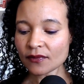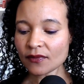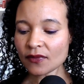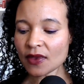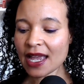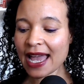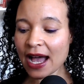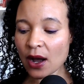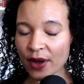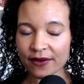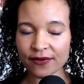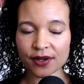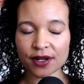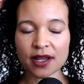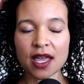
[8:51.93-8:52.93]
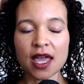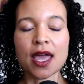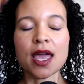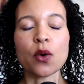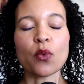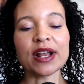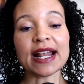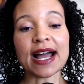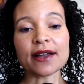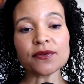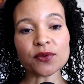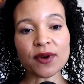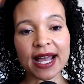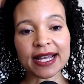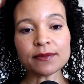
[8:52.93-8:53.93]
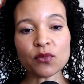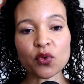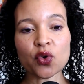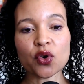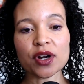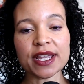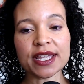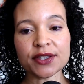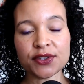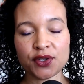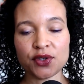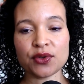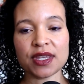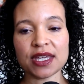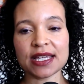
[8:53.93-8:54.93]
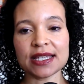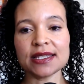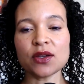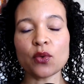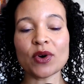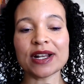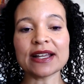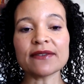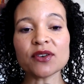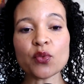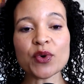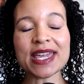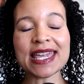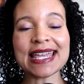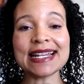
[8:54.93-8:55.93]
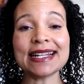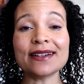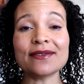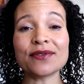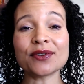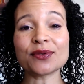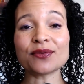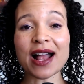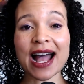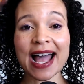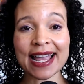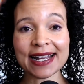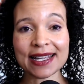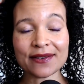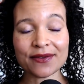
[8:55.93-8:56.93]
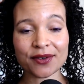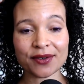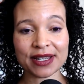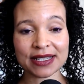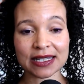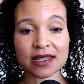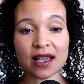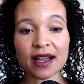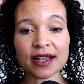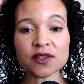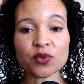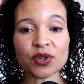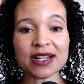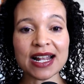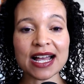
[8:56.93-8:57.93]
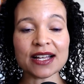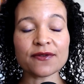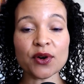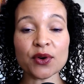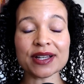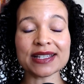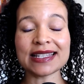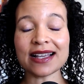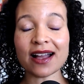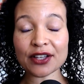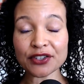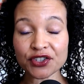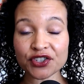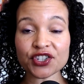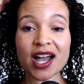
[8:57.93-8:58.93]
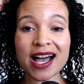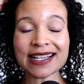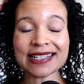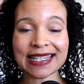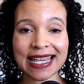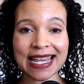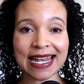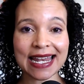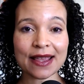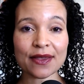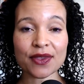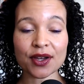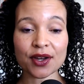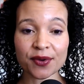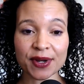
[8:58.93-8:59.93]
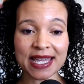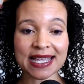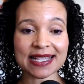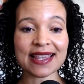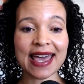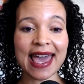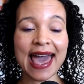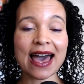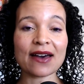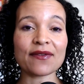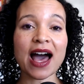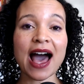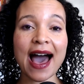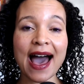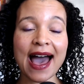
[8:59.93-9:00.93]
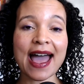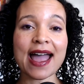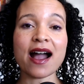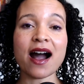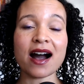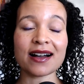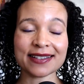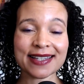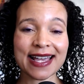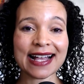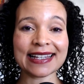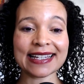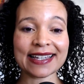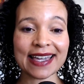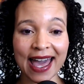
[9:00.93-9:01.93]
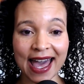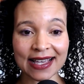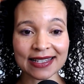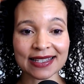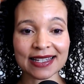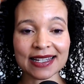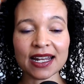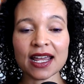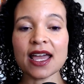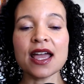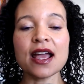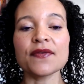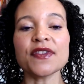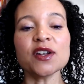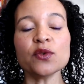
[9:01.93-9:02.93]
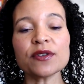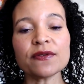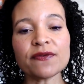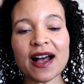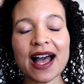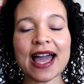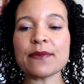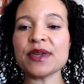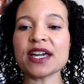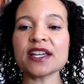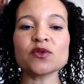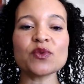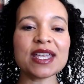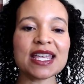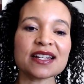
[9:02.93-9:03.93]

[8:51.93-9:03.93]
However, when I've read more into this, whenever we eat a variety of greens, as long as we're not focusing on just eating the greens that have high oxalic acid, then we're fine because we eat a